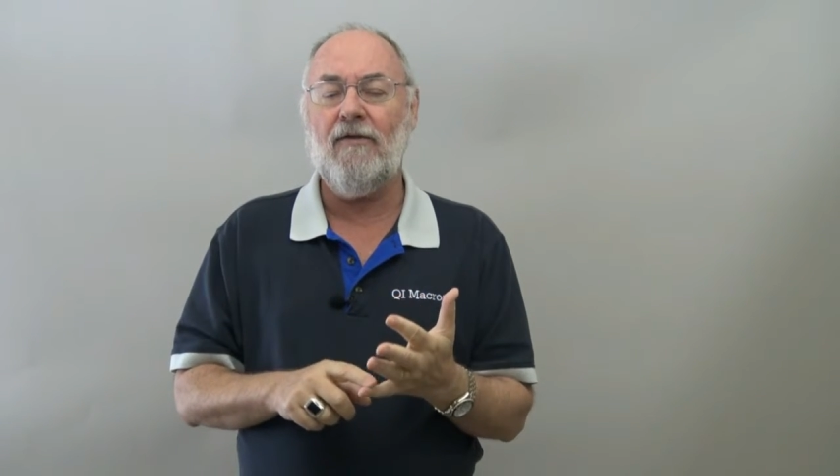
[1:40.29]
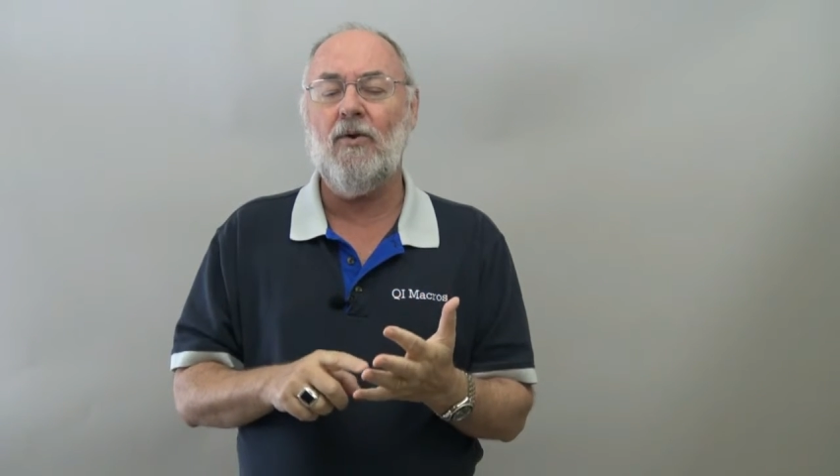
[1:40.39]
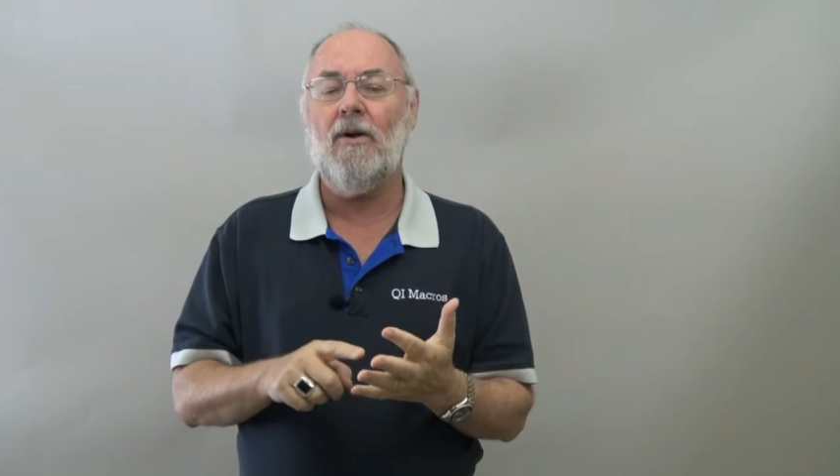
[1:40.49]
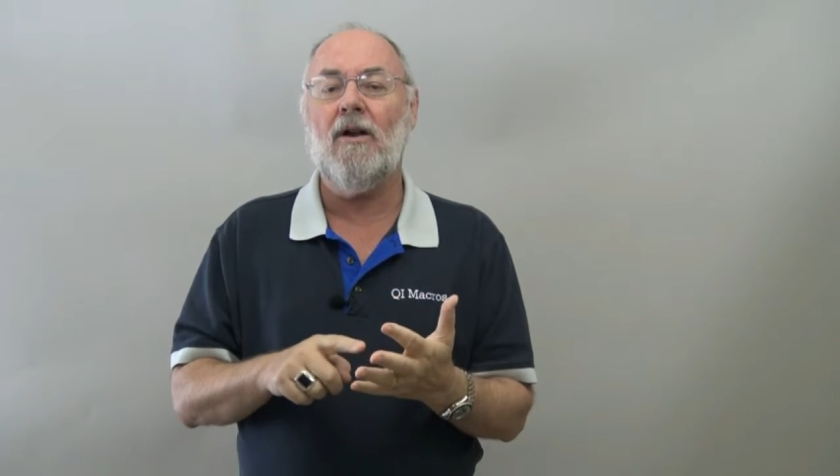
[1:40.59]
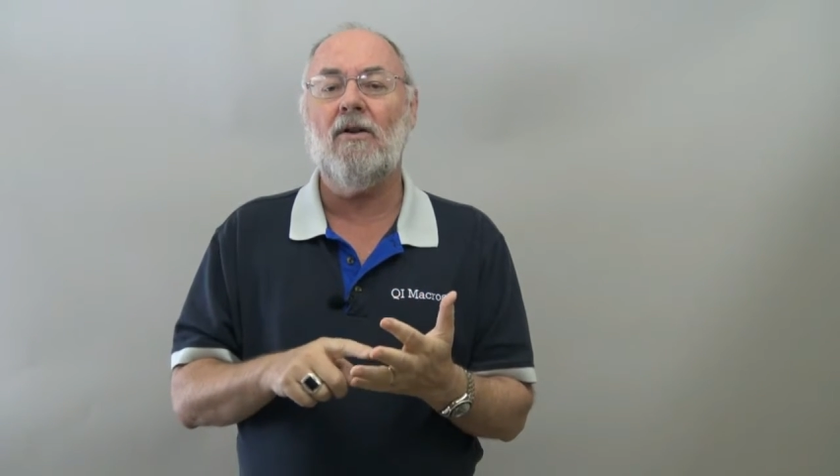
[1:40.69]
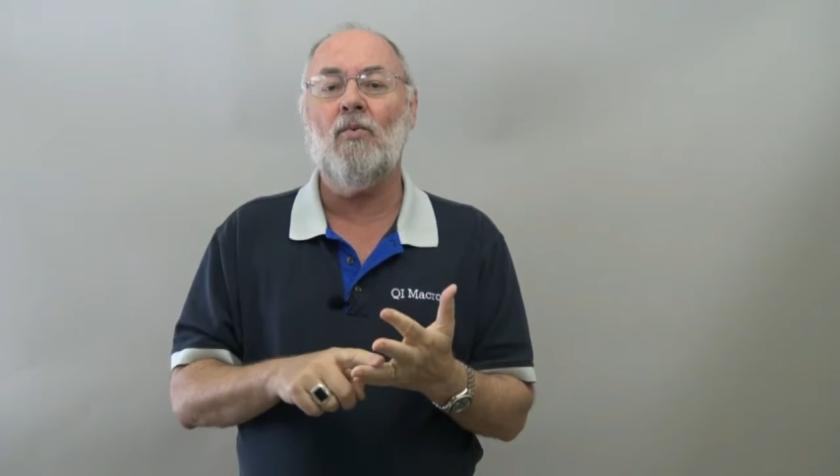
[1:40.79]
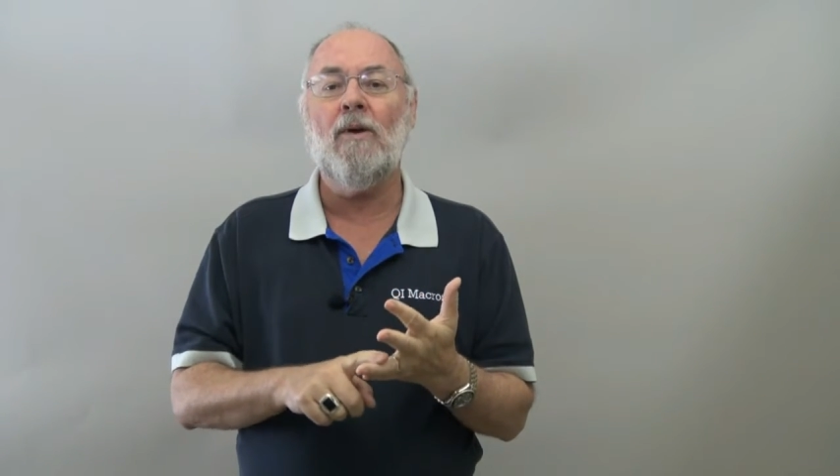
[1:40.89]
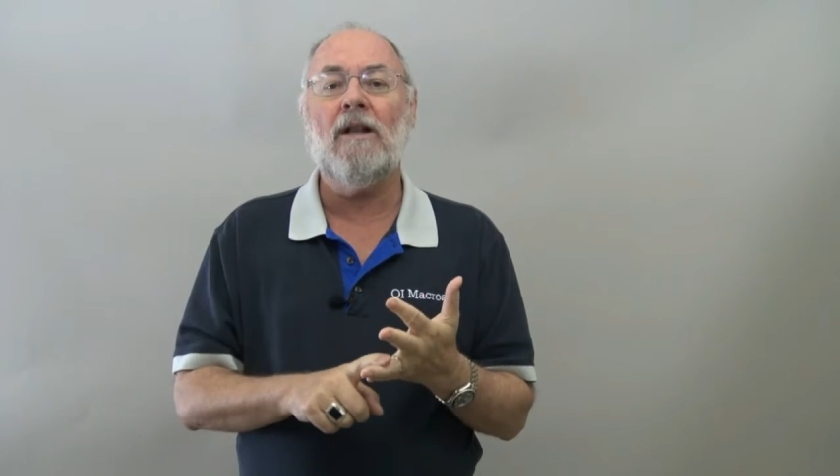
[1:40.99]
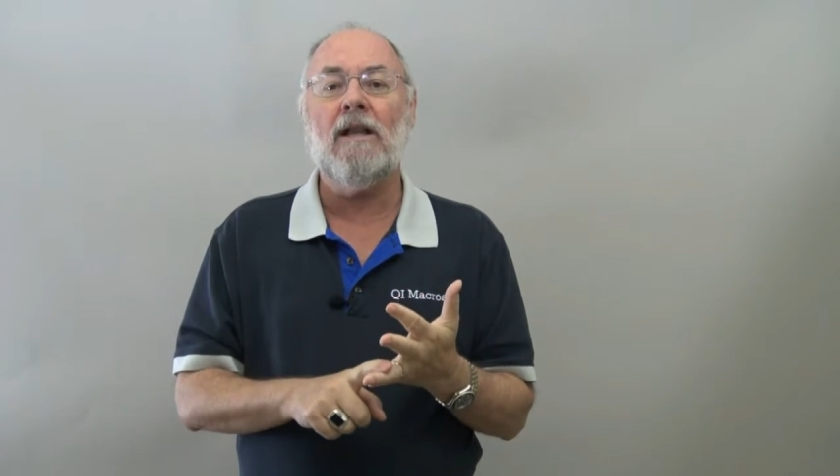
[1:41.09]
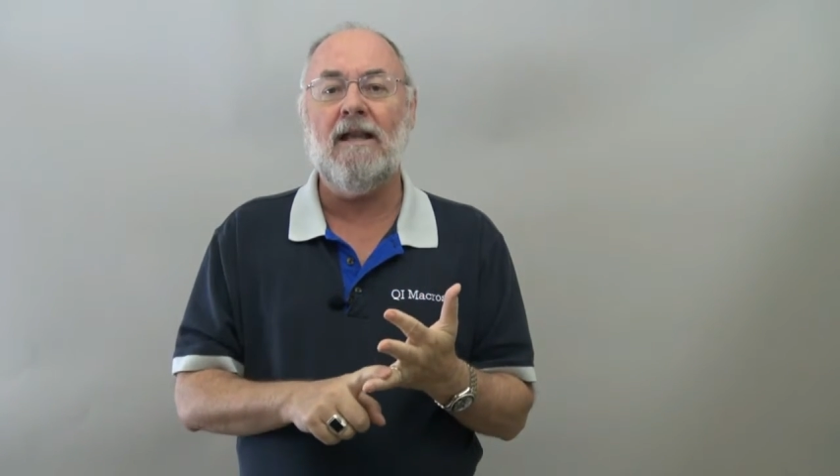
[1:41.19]
if you are
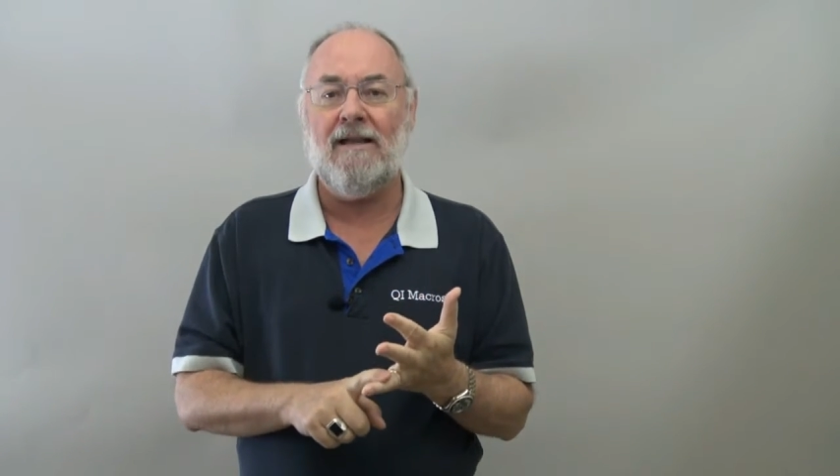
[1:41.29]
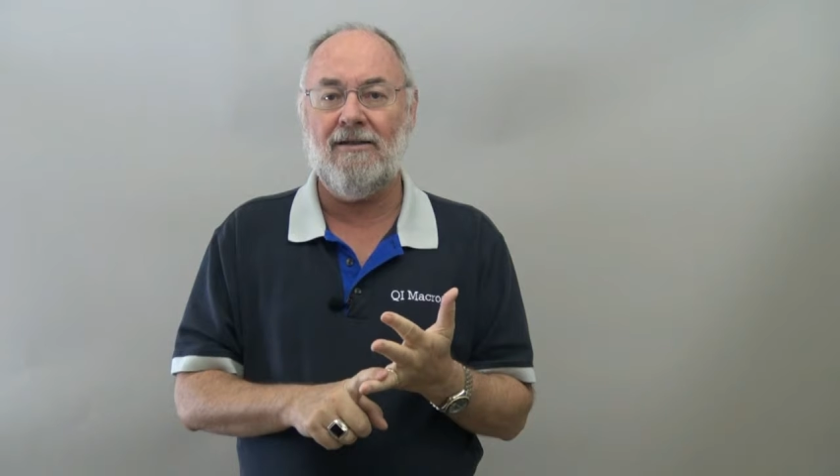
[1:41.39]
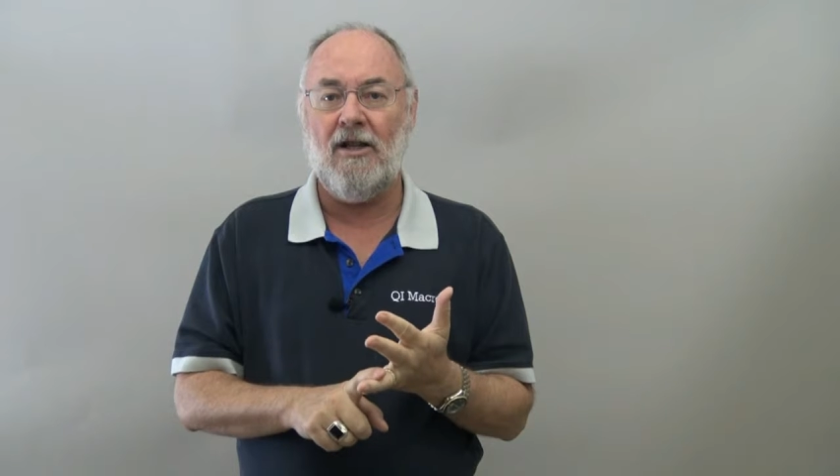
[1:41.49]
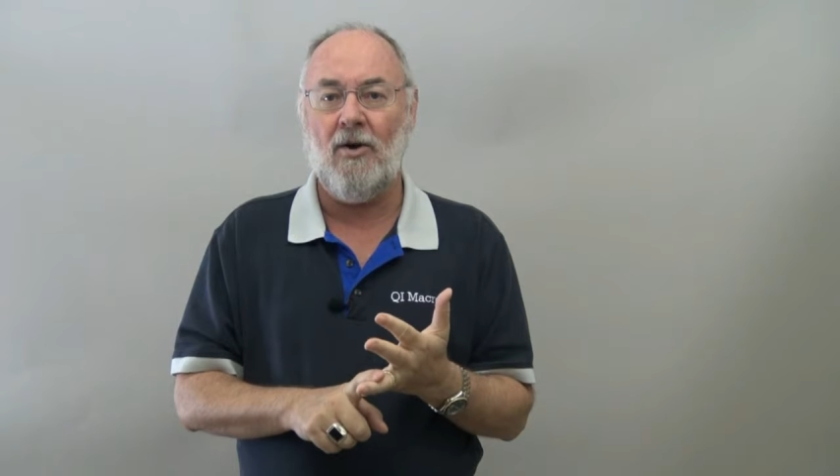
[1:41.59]
unwilling to